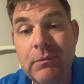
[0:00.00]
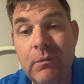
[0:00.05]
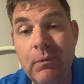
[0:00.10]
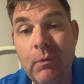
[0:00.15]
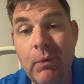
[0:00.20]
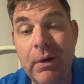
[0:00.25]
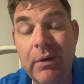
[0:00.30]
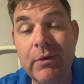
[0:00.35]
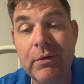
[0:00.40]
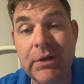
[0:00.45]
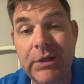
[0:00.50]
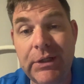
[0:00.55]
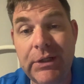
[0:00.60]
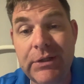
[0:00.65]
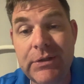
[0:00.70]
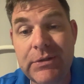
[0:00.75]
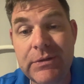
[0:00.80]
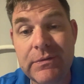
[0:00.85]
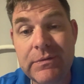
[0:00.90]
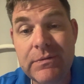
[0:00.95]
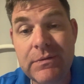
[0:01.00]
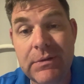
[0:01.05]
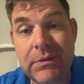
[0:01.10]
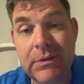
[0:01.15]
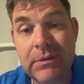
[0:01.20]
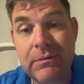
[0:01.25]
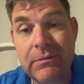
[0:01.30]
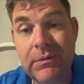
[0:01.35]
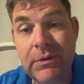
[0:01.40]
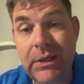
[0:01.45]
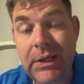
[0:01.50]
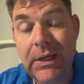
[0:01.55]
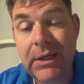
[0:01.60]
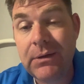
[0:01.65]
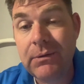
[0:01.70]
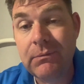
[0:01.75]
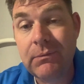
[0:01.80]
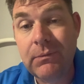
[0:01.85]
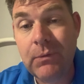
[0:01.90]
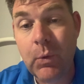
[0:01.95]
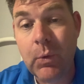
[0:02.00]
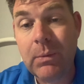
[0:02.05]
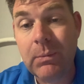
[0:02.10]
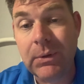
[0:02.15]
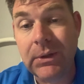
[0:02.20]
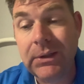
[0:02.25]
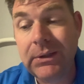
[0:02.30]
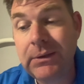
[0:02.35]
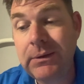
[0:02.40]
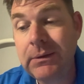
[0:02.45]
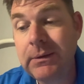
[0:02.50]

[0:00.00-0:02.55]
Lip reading: weather conditions than you can normally.